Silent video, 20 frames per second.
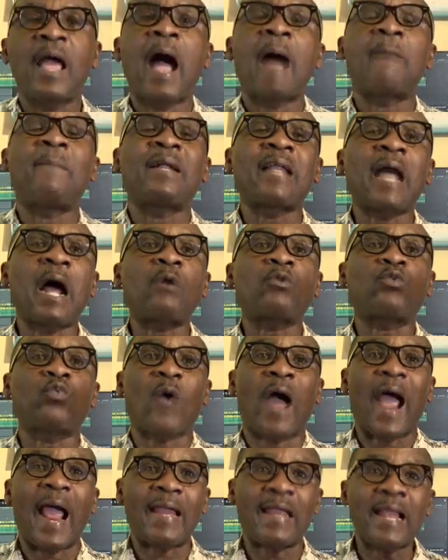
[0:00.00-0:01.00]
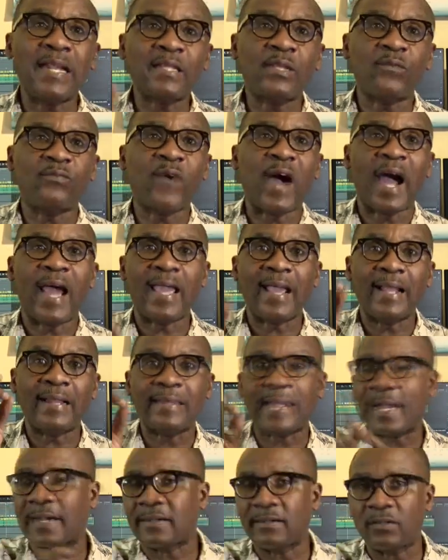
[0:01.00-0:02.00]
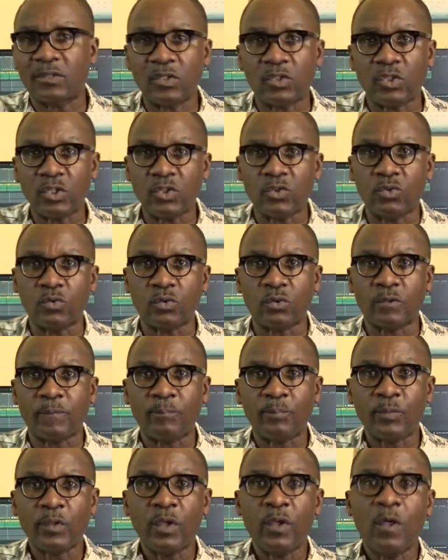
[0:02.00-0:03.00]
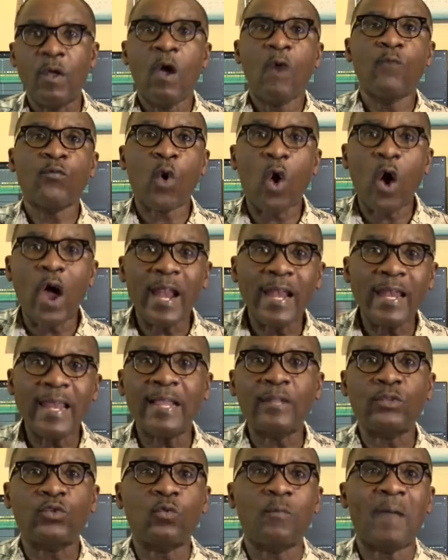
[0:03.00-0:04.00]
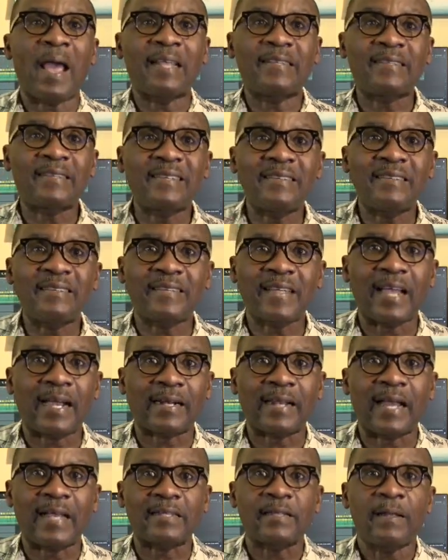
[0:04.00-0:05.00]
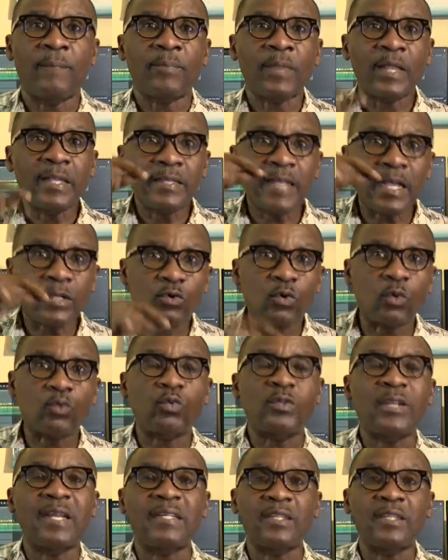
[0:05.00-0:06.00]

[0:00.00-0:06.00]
about how to identify and tackle these issues. For a link to my Skillshare class, just go to the